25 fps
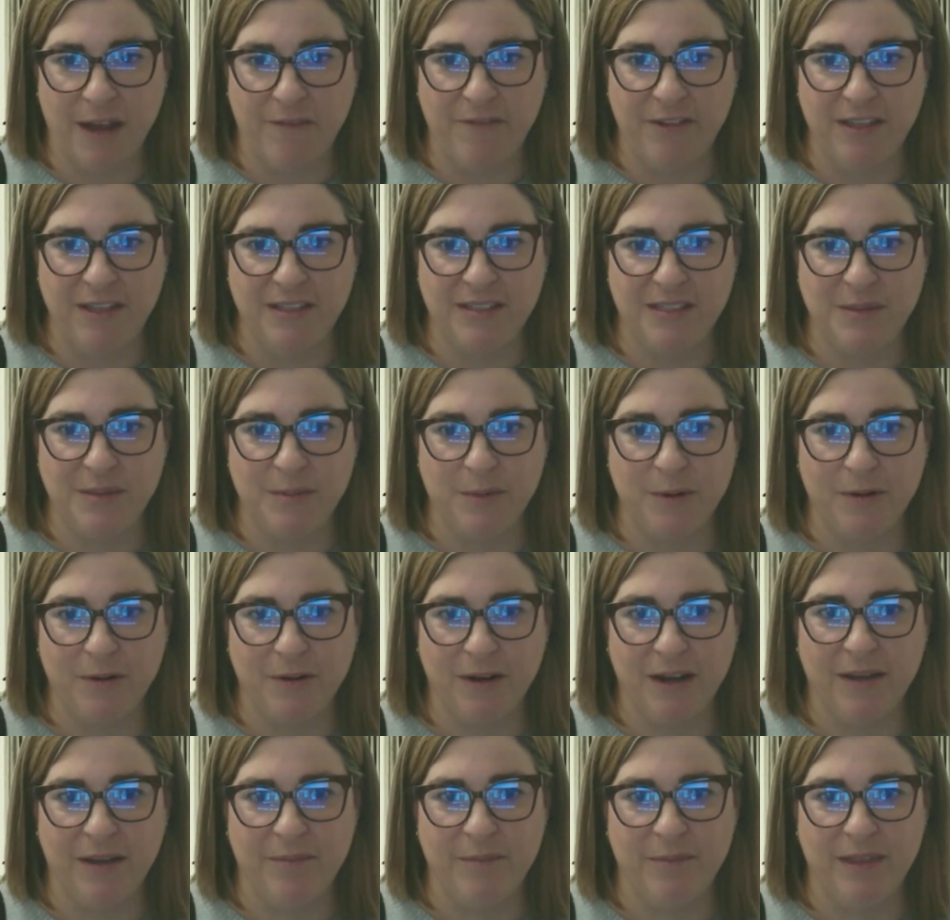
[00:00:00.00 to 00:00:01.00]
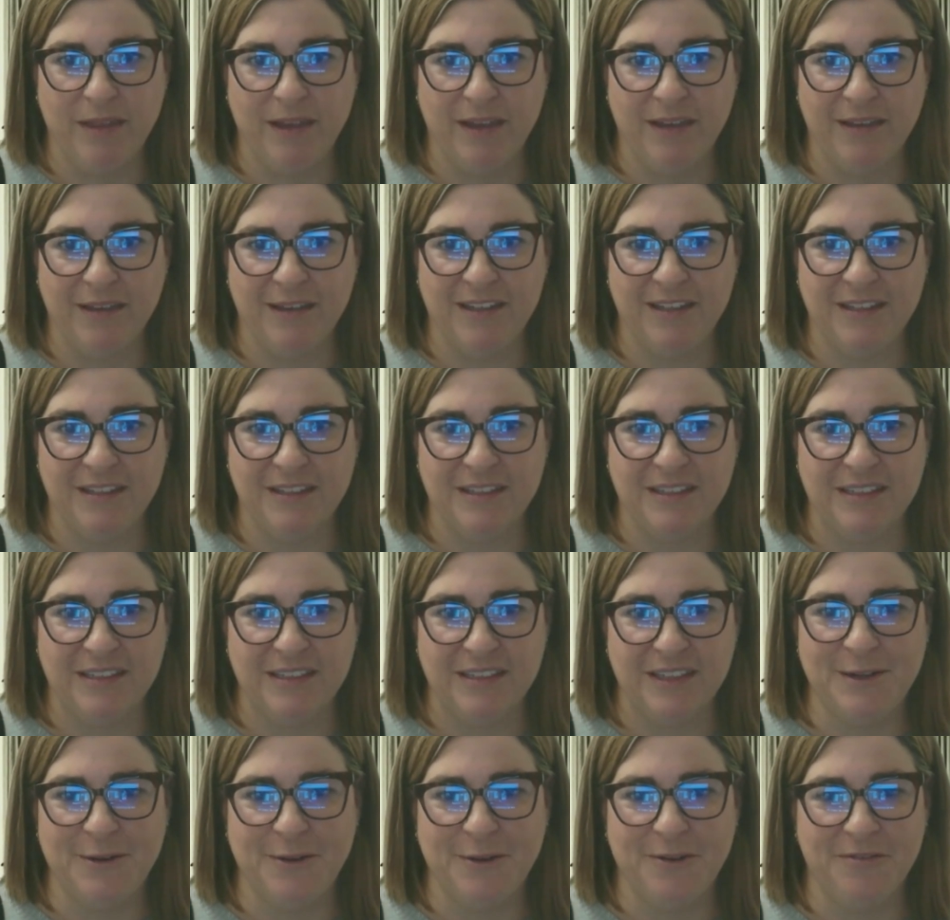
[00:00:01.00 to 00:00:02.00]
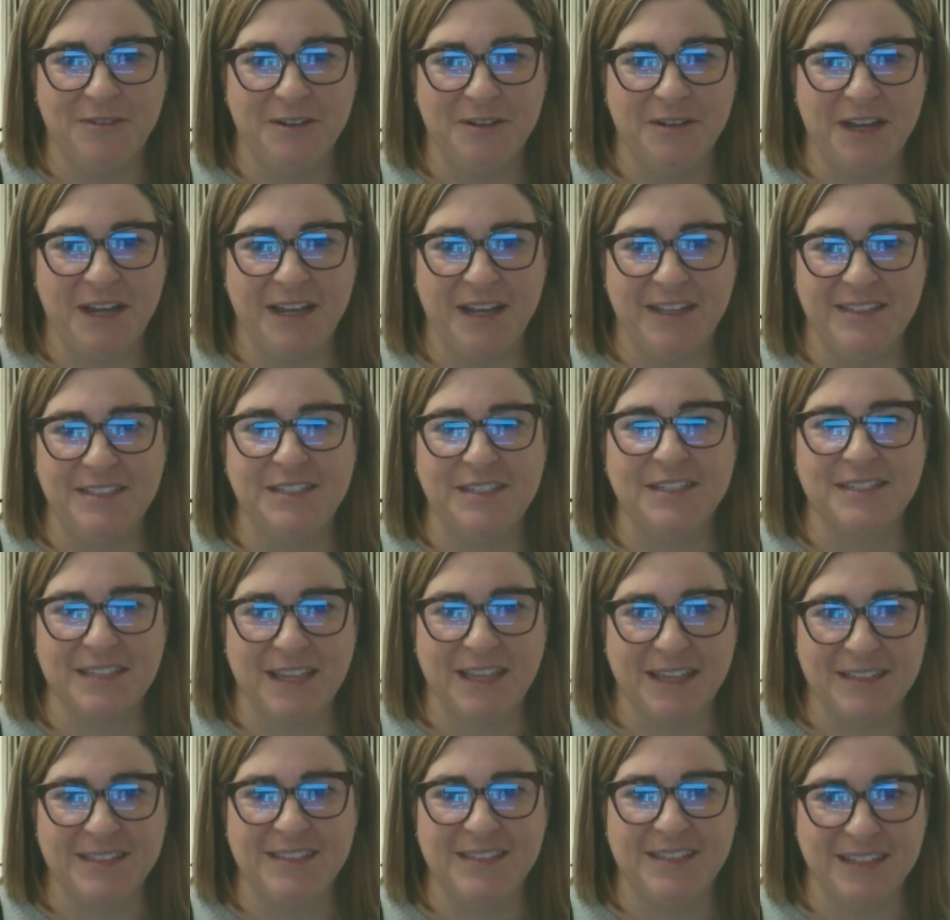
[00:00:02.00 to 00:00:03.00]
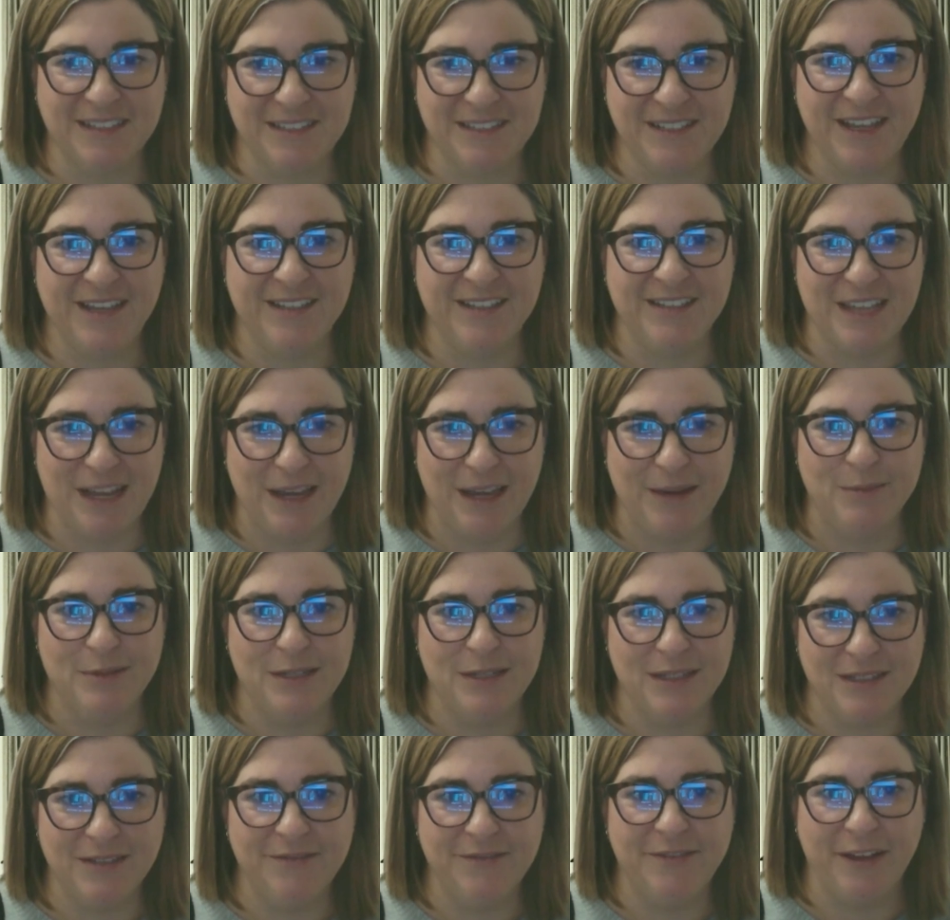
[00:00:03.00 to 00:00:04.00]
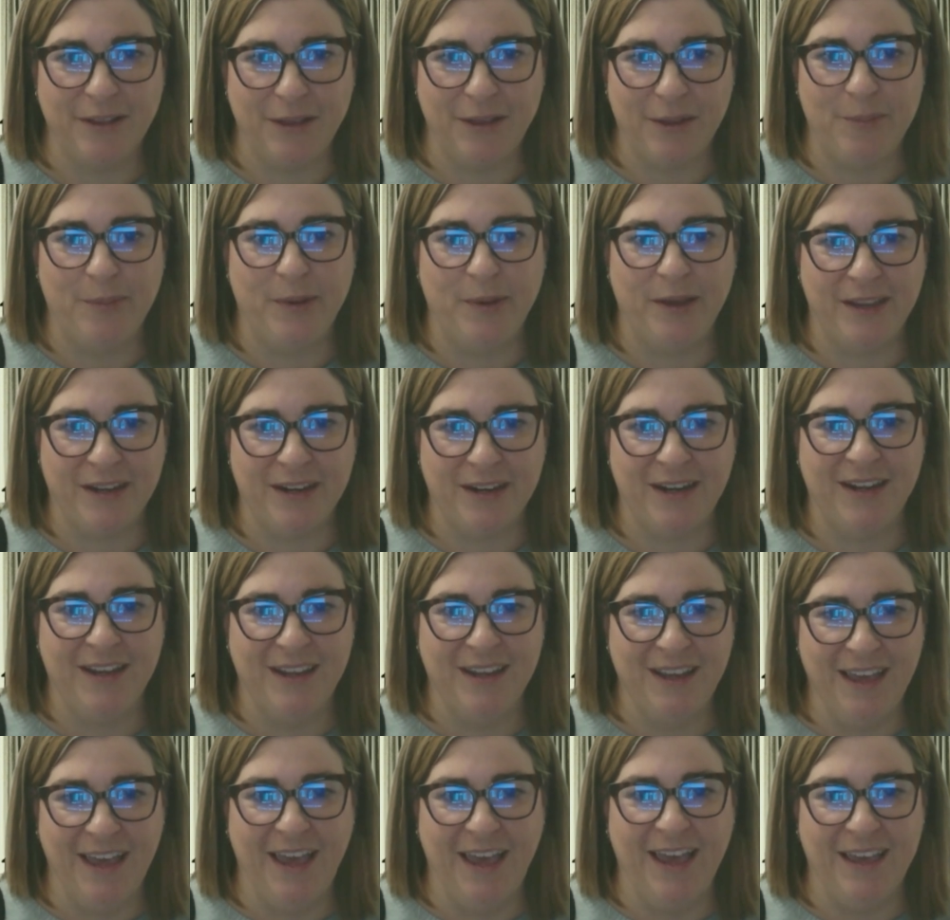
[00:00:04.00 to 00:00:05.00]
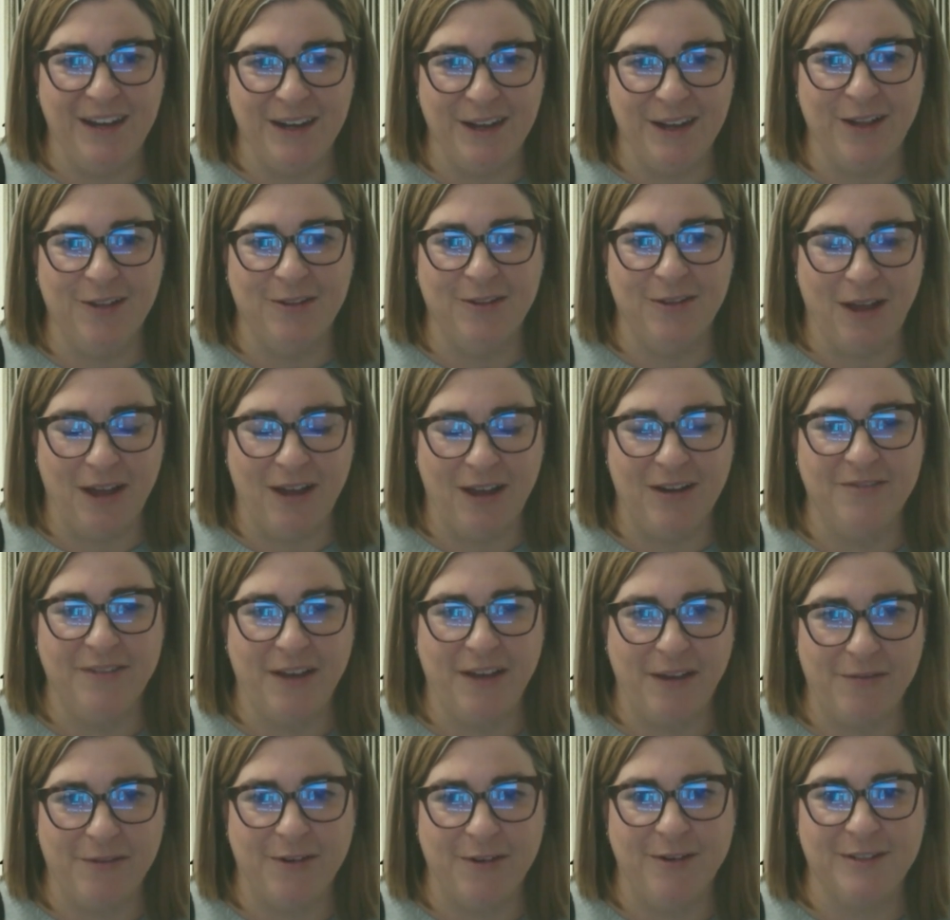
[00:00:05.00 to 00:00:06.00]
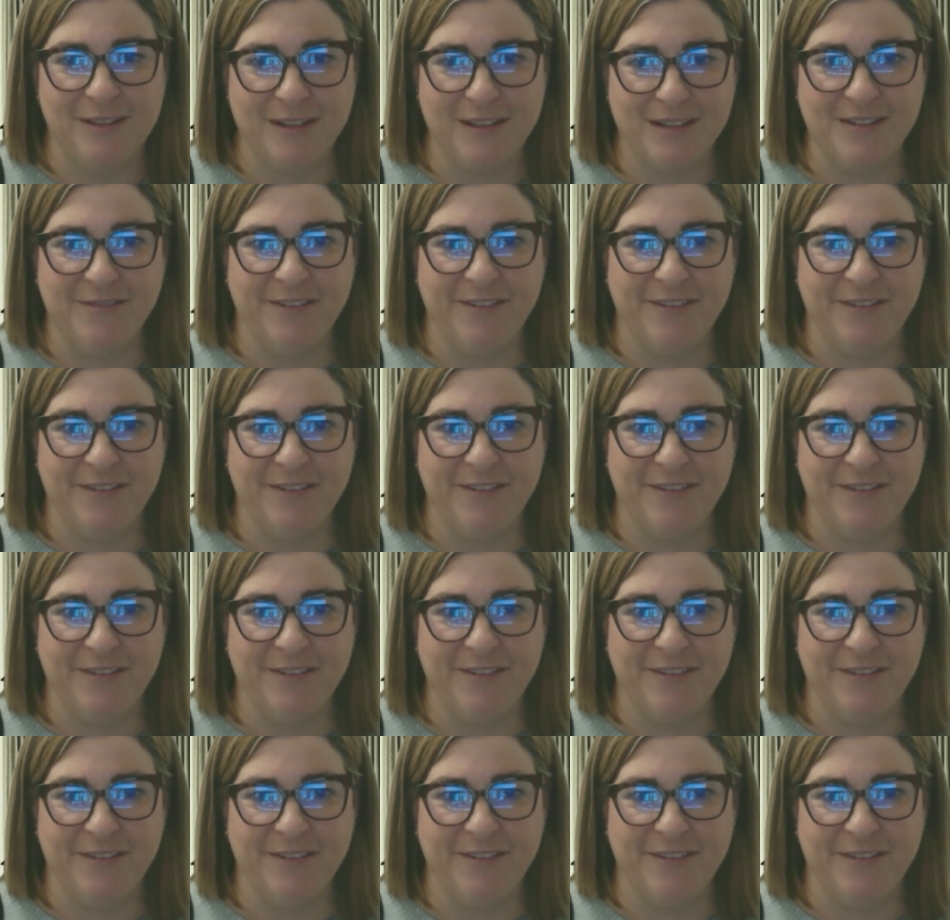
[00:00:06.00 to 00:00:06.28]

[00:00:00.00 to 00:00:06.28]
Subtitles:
advocacy program that is an overnight success. It takes time to develop and a lot of effort to